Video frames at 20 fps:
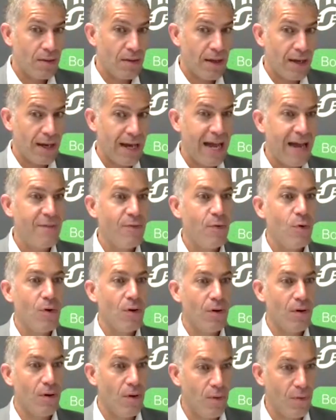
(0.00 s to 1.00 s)
have
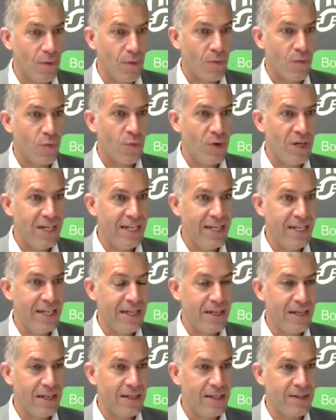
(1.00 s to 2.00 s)
a
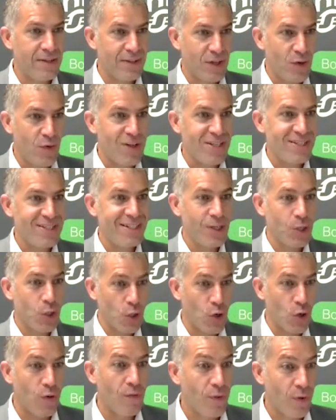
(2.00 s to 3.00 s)
really interesting
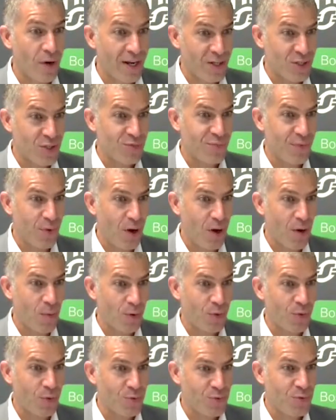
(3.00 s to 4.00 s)
coverage for
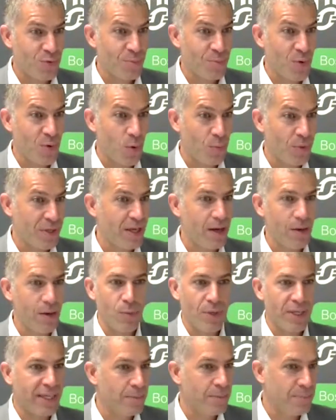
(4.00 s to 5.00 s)
our customer.
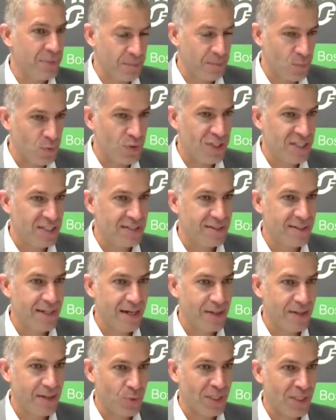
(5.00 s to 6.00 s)
We can be
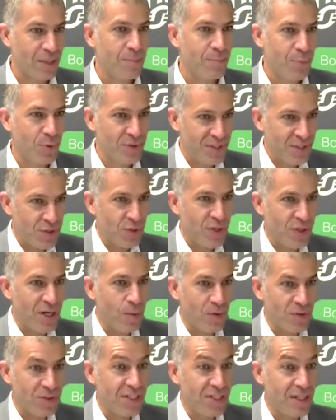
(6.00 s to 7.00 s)
multi-site, we can position
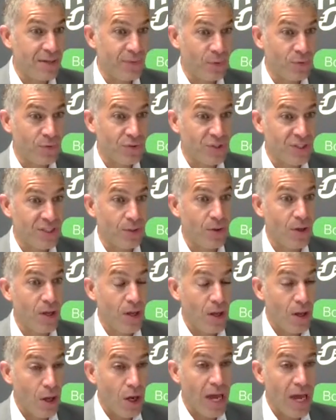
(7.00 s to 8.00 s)
ourselves
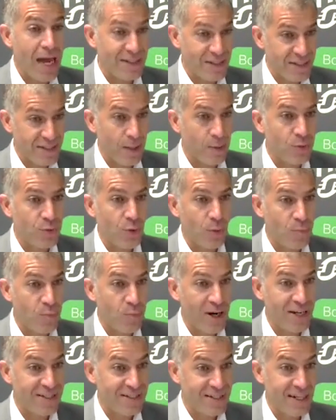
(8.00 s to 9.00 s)
at the
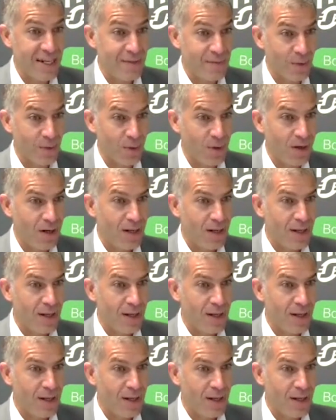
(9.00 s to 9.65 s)
enterprise level.